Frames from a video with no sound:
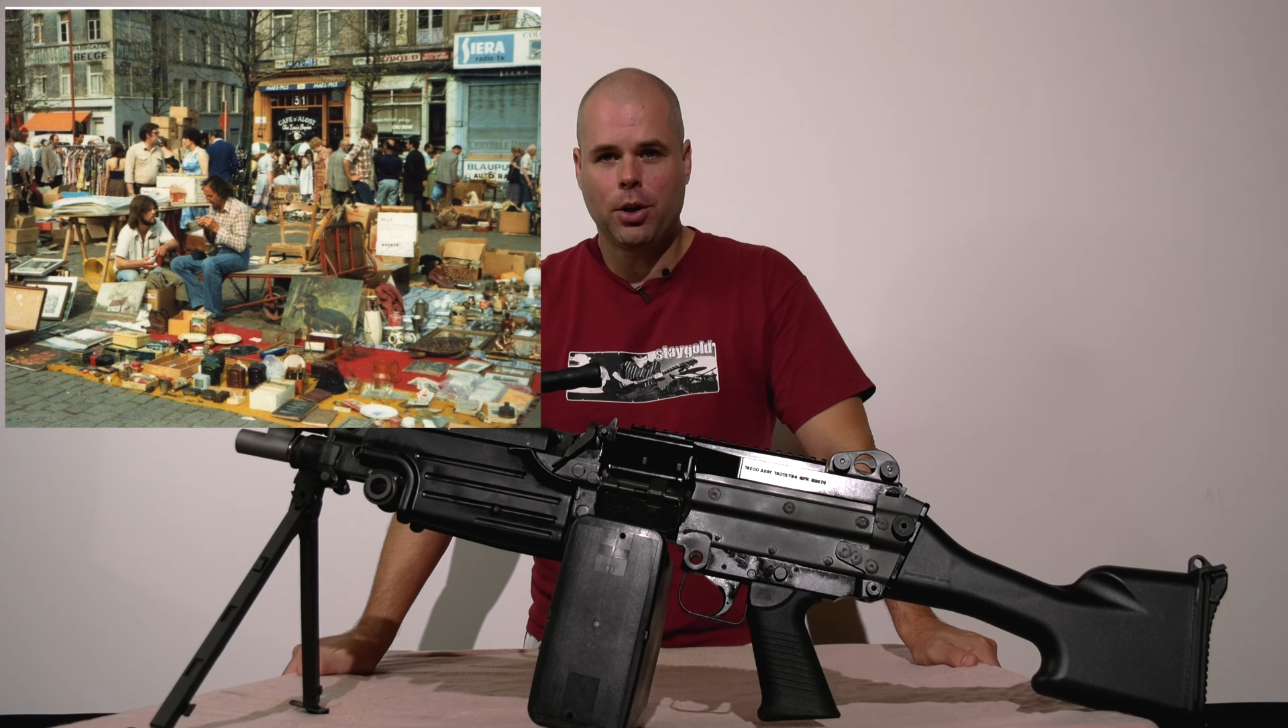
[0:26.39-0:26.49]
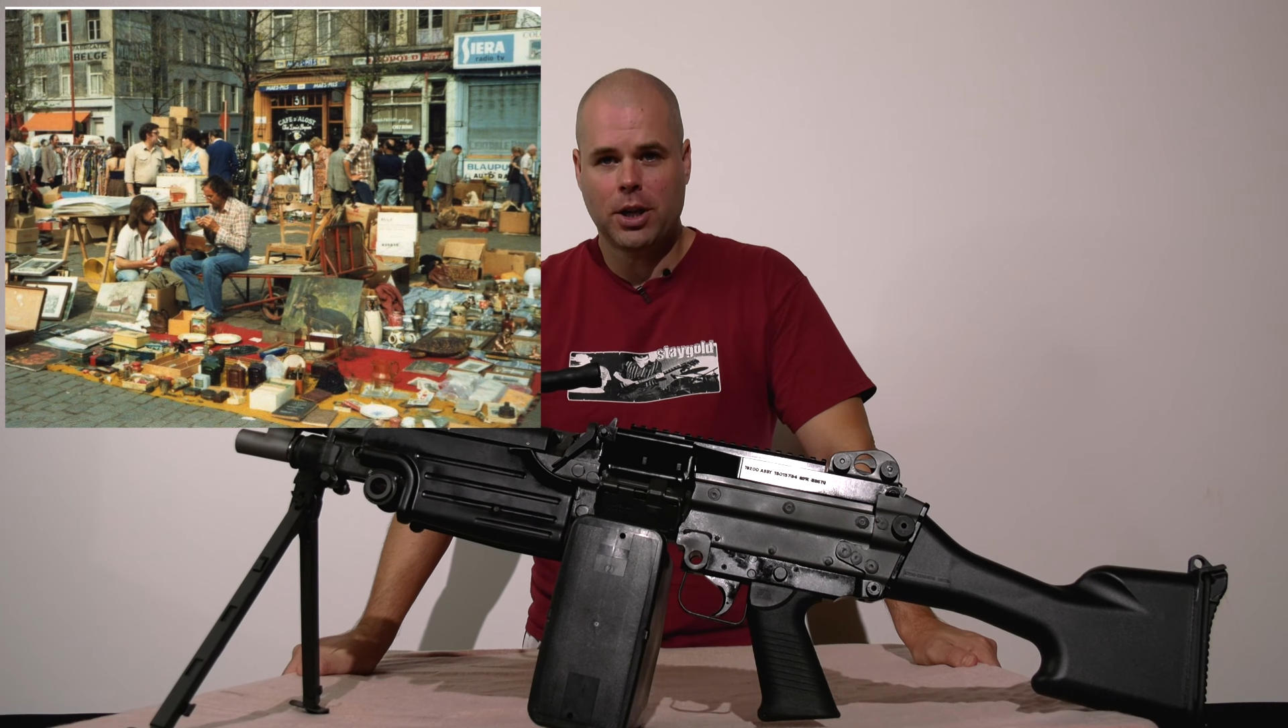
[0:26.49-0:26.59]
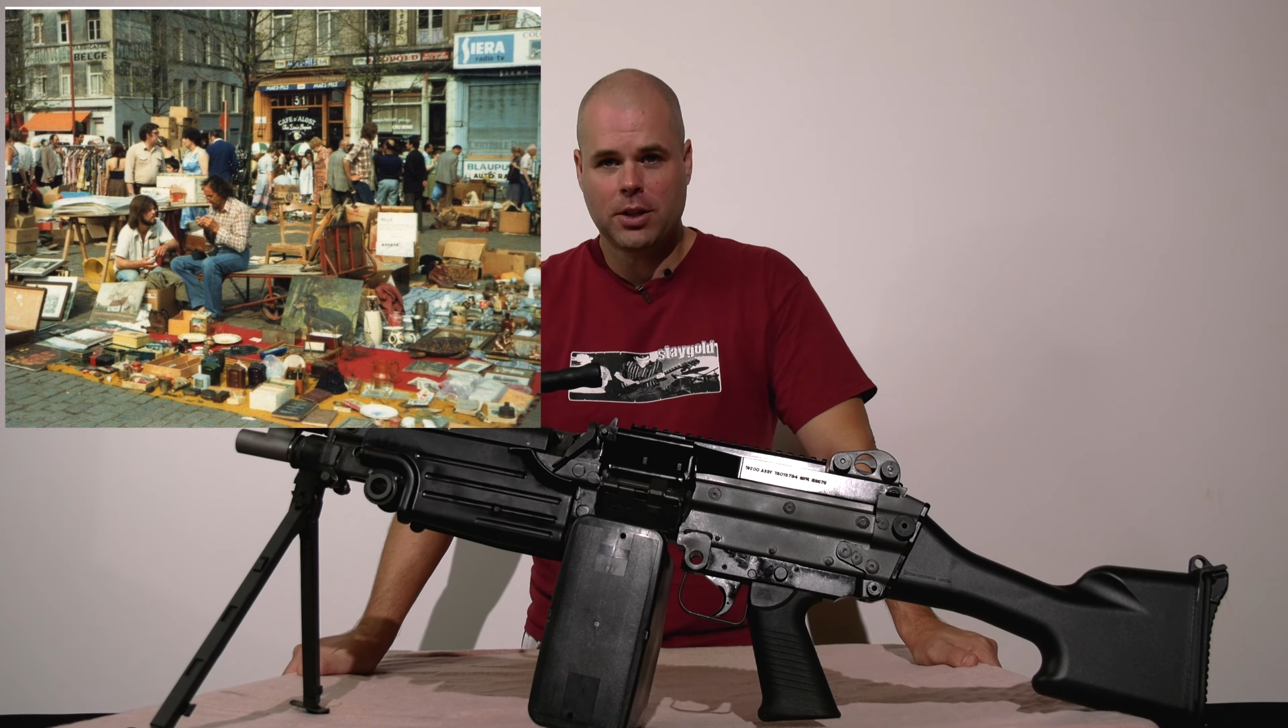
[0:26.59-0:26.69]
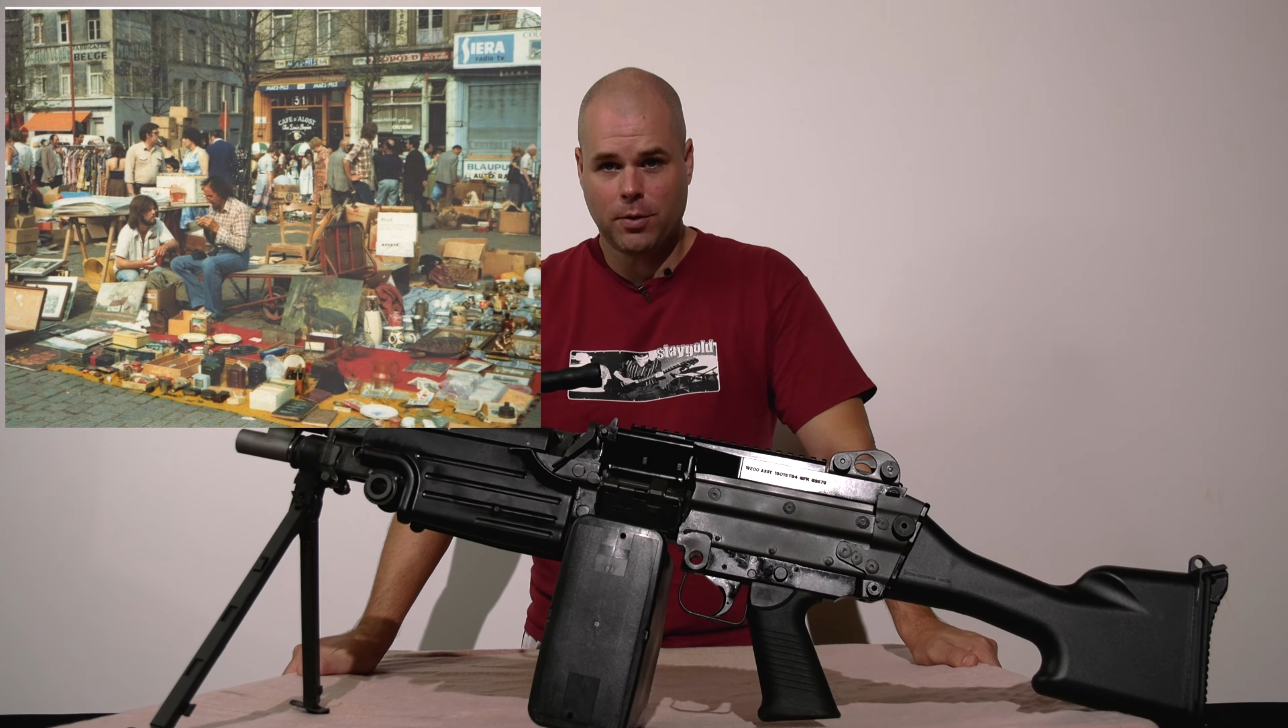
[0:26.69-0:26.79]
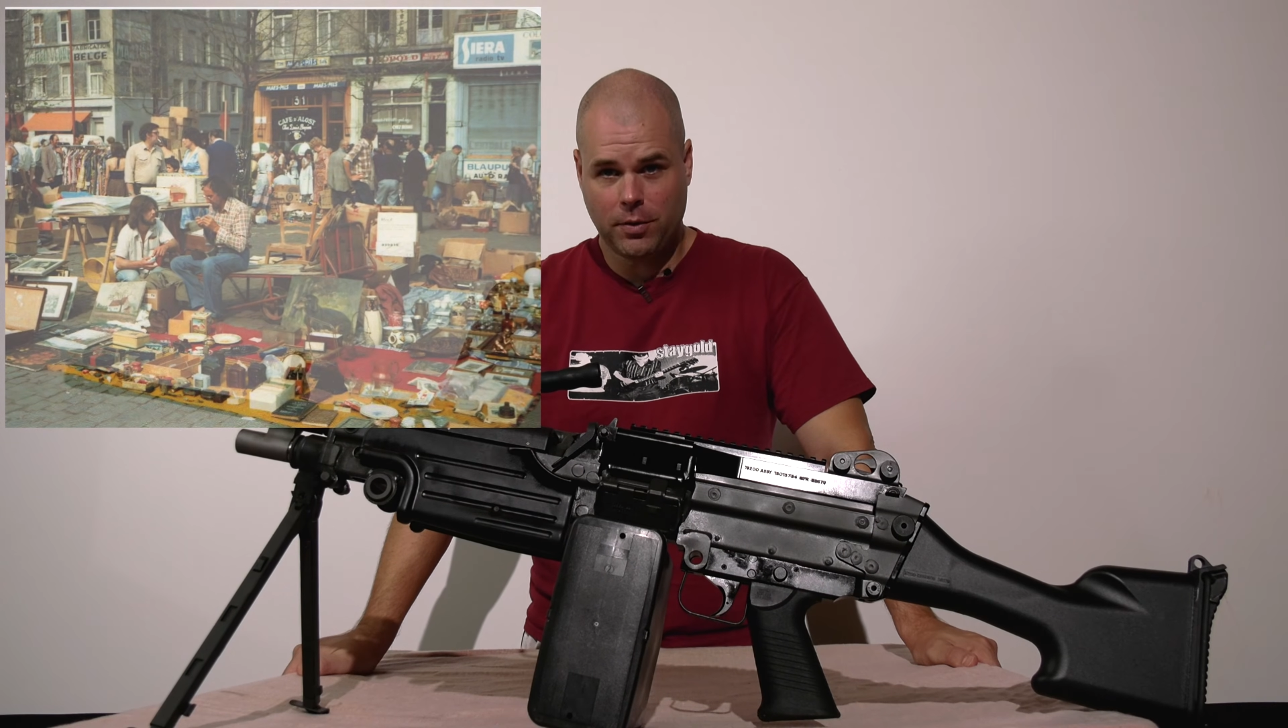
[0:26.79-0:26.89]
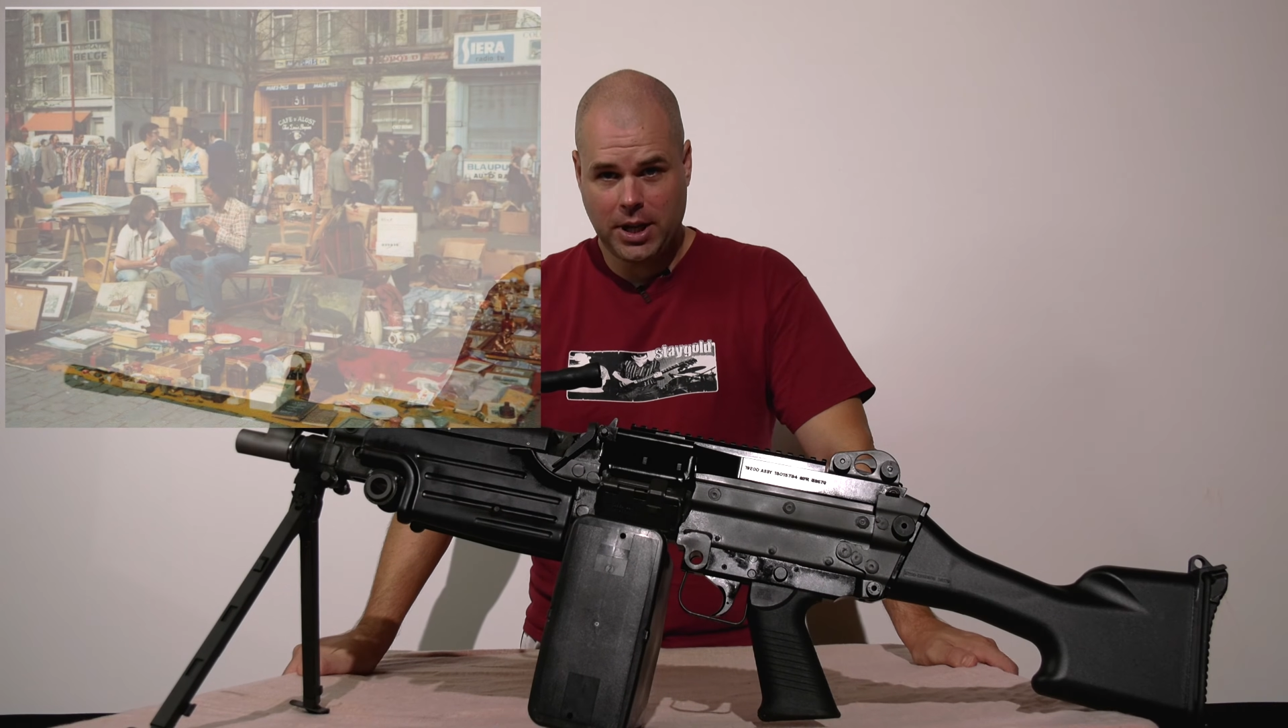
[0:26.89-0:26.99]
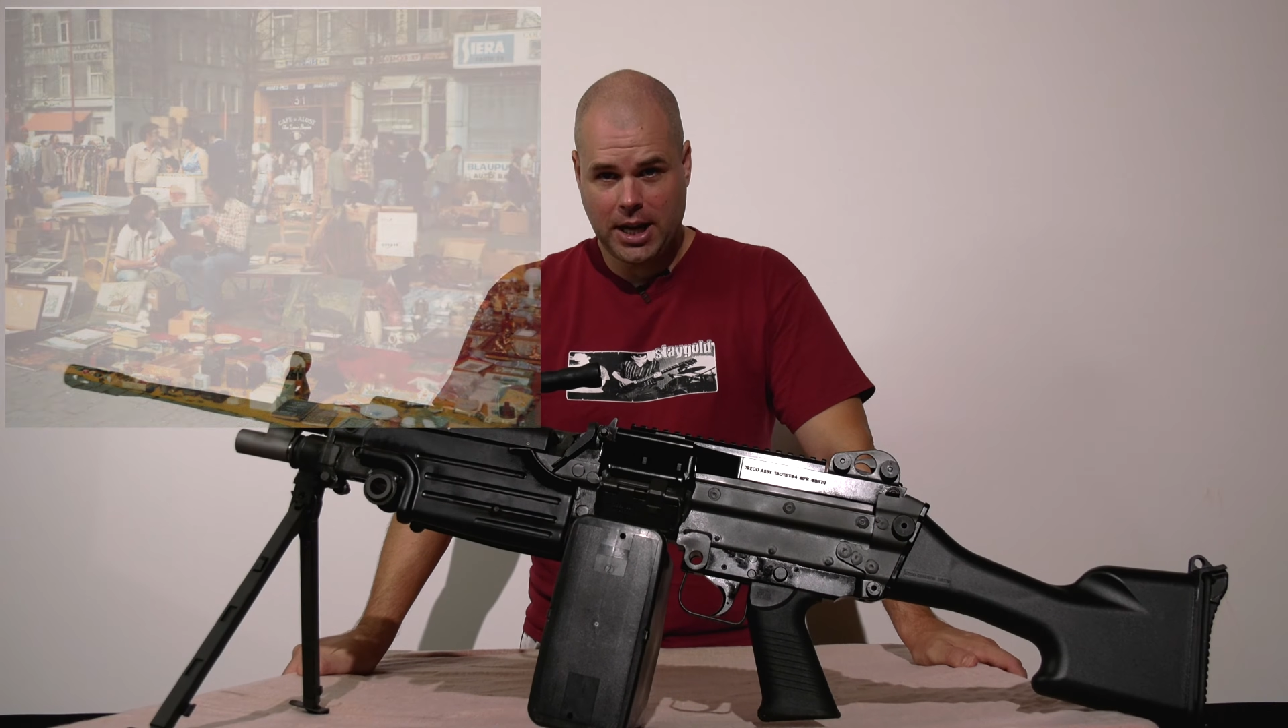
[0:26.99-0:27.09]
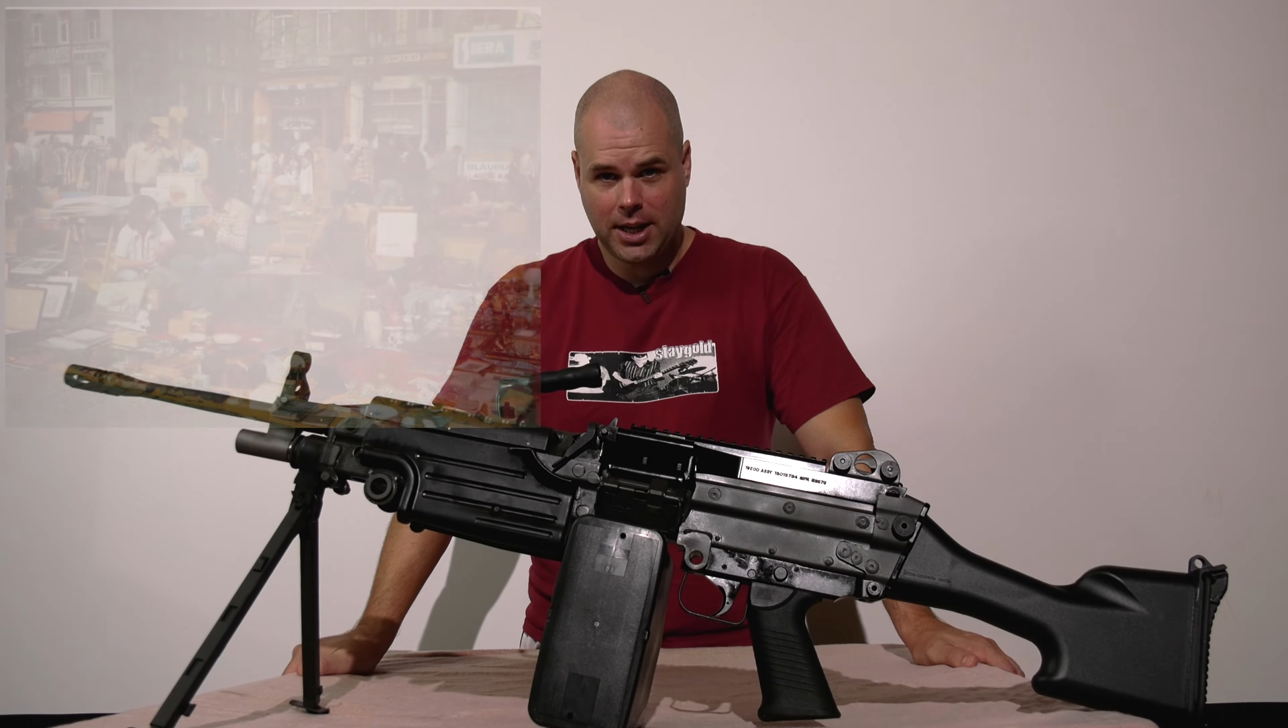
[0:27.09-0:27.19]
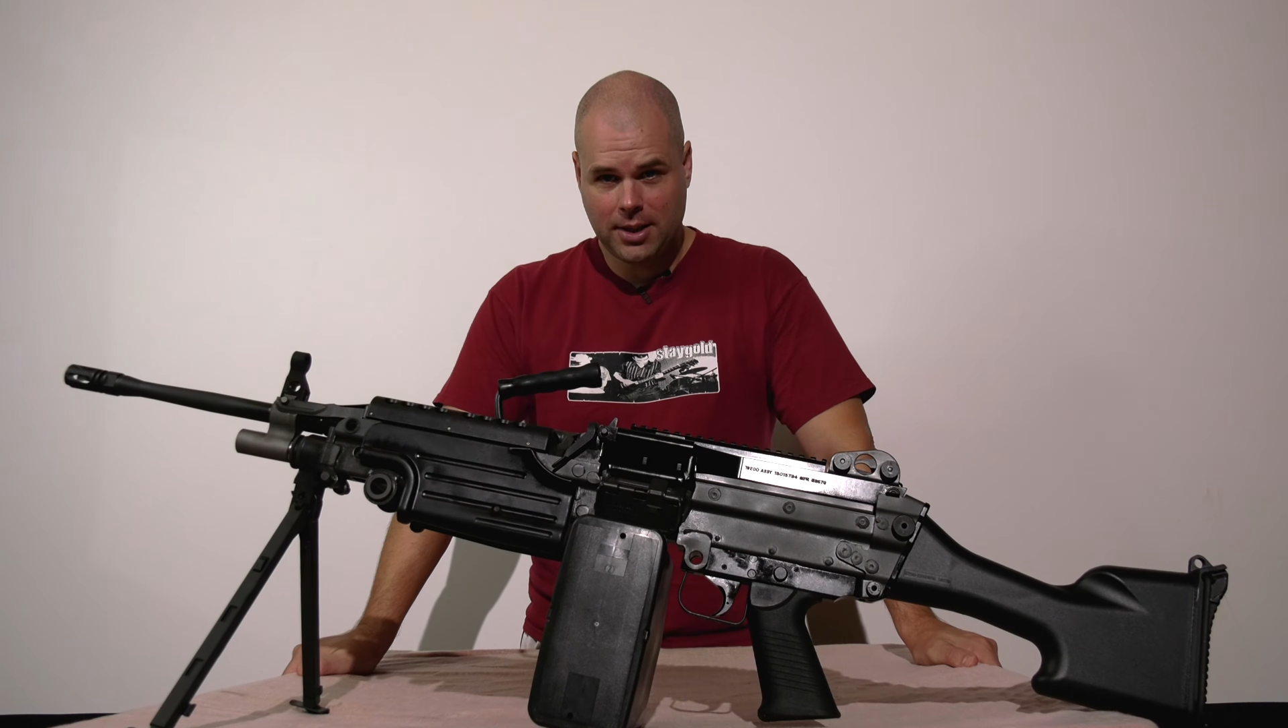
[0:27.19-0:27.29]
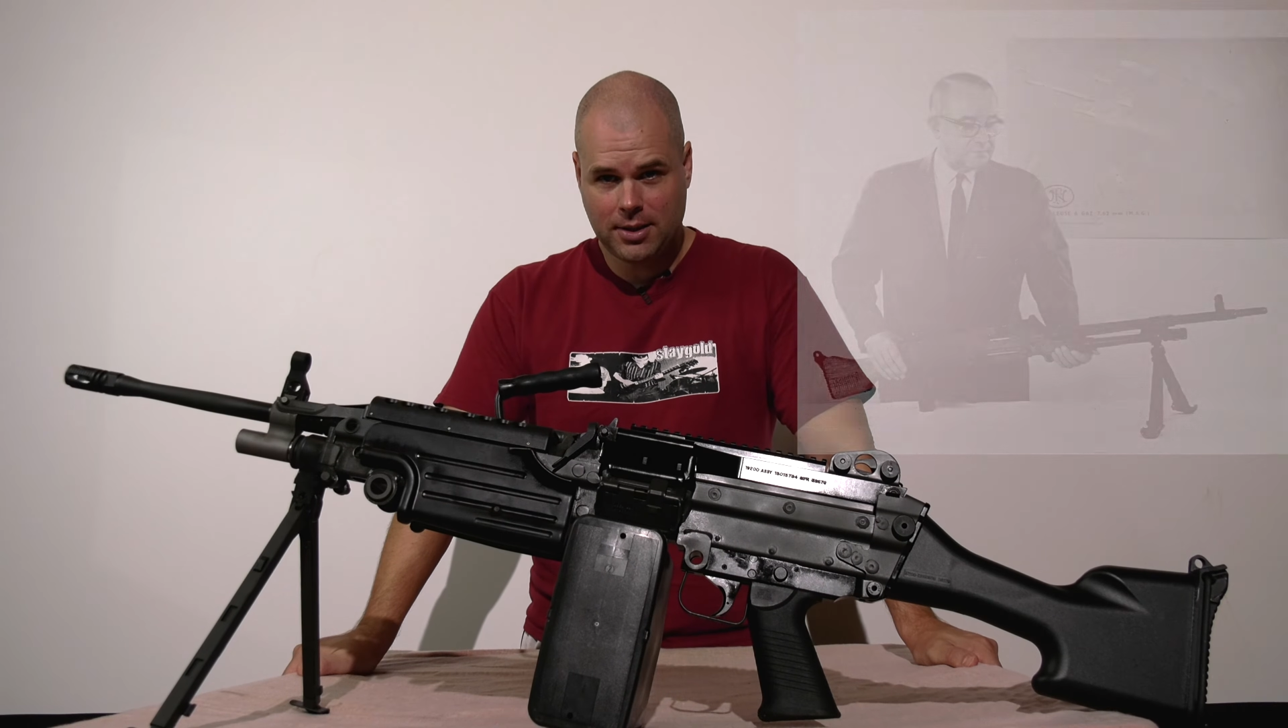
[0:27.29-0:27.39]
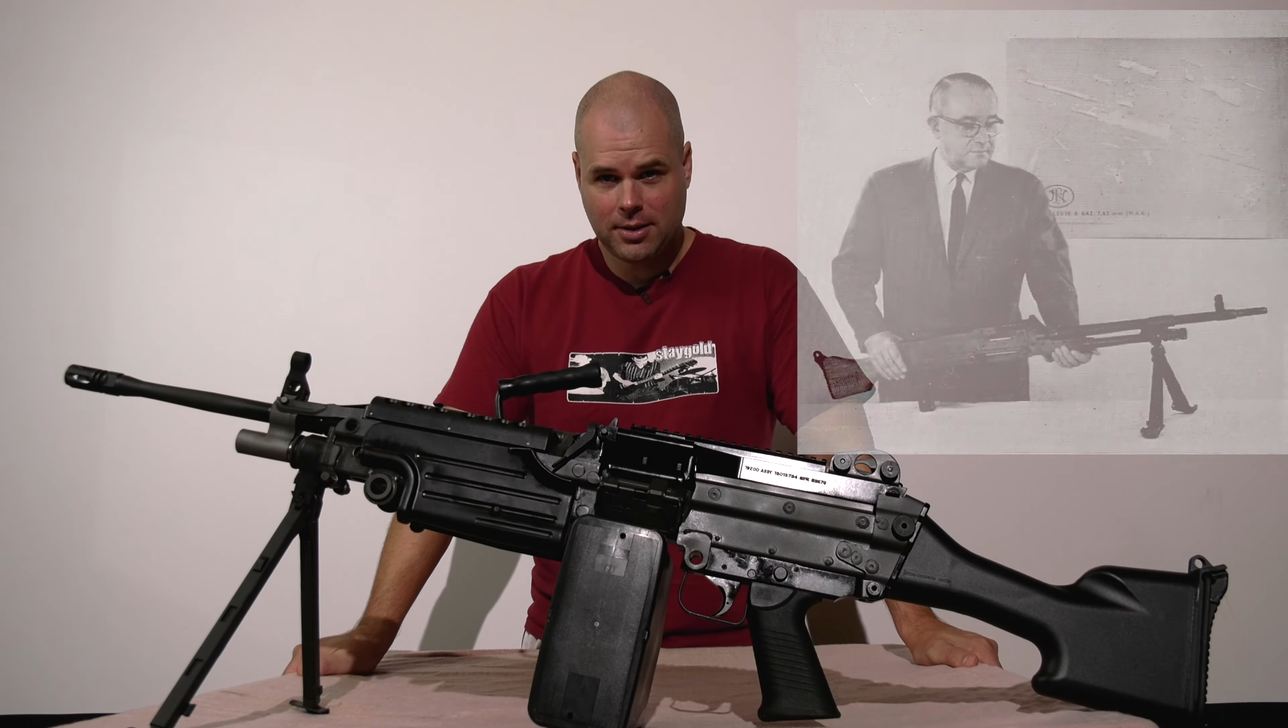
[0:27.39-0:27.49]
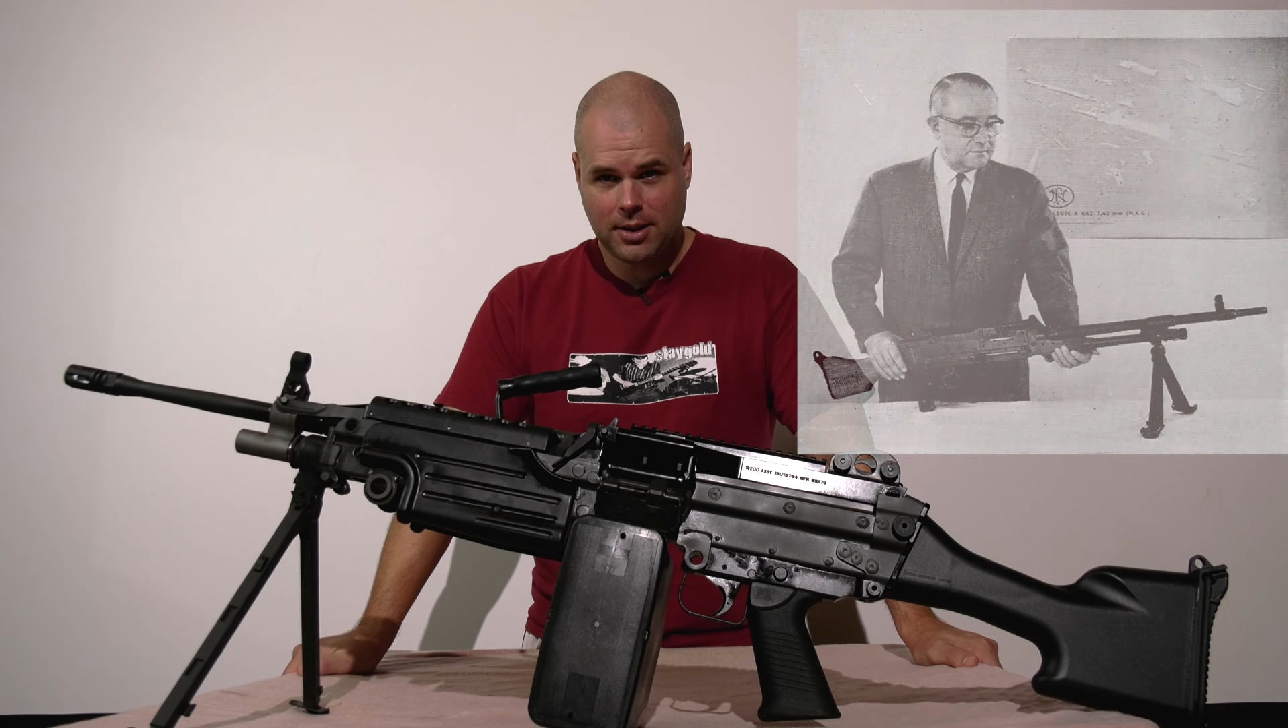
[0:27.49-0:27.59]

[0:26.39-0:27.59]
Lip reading: Ernest Verviers,